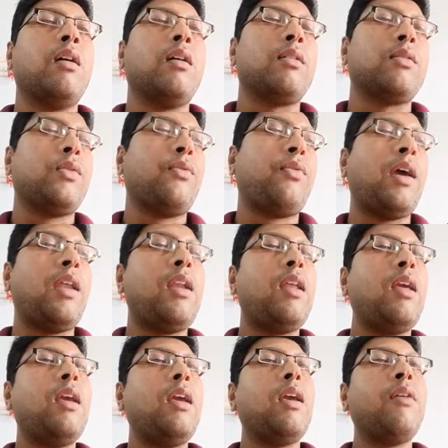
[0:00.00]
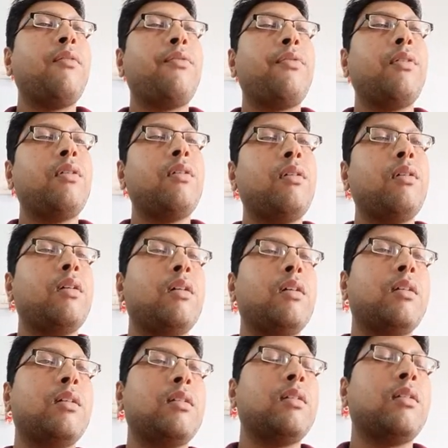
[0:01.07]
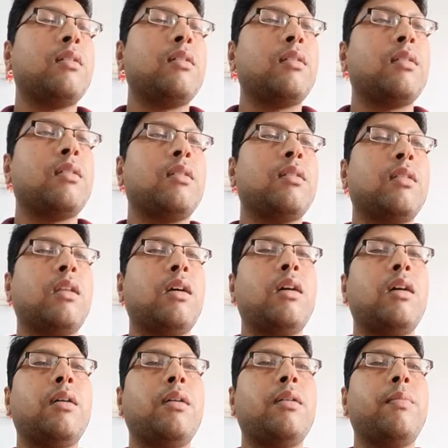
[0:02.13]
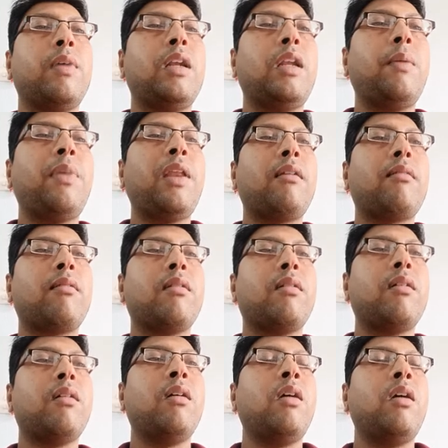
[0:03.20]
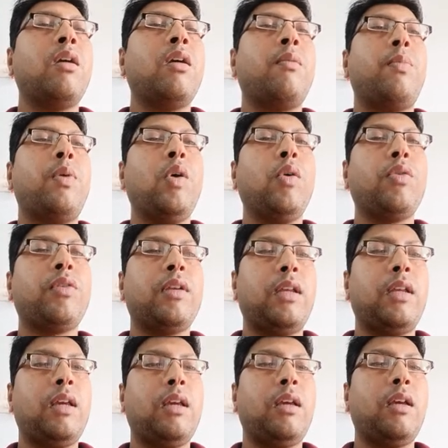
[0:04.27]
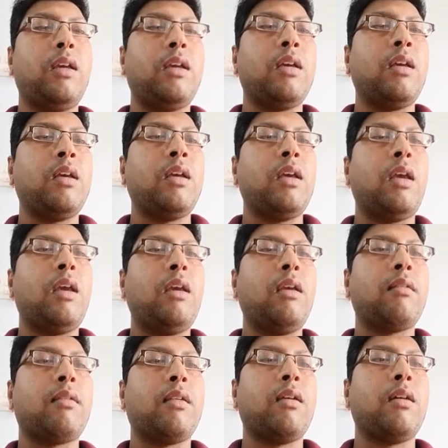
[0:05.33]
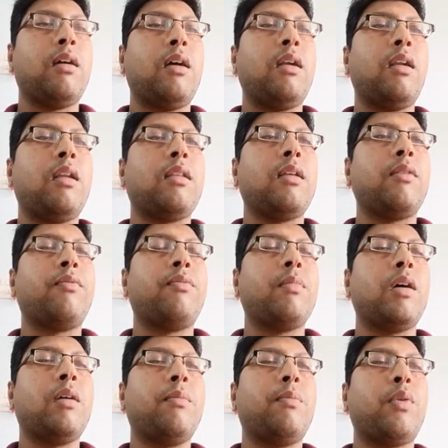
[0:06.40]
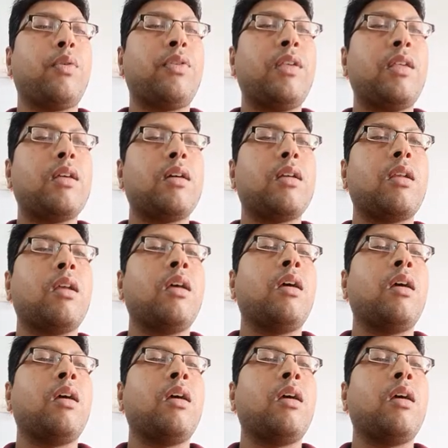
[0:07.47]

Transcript: So finally, if the multiplex POCT is under the procedure,